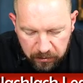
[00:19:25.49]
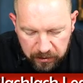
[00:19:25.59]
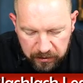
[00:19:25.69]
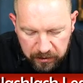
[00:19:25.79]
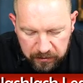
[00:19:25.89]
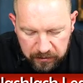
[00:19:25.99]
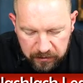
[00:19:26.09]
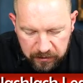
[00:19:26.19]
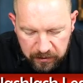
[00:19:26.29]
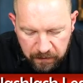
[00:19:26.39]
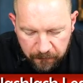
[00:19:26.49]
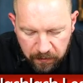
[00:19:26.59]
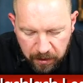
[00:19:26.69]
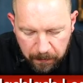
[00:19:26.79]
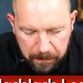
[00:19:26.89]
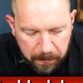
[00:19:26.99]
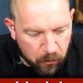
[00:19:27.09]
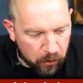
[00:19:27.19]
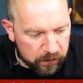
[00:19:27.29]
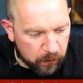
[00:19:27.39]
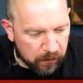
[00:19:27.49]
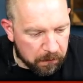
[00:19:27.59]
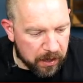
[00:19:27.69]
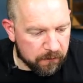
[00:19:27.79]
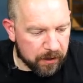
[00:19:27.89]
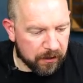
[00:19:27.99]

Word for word: but that's, that might be more to do with me, mate.